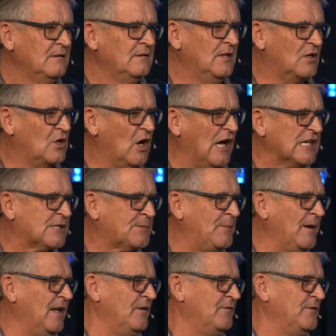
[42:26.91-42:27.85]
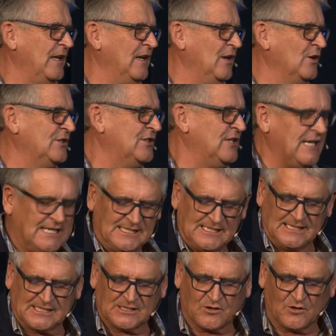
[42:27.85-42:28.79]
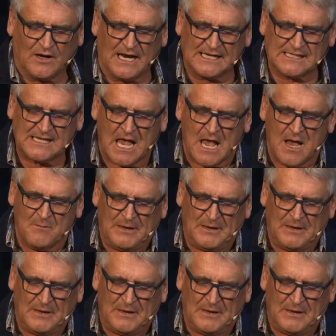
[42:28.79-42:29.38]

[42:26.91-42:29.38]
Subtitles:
the gospel of the Lord Jesus Christ.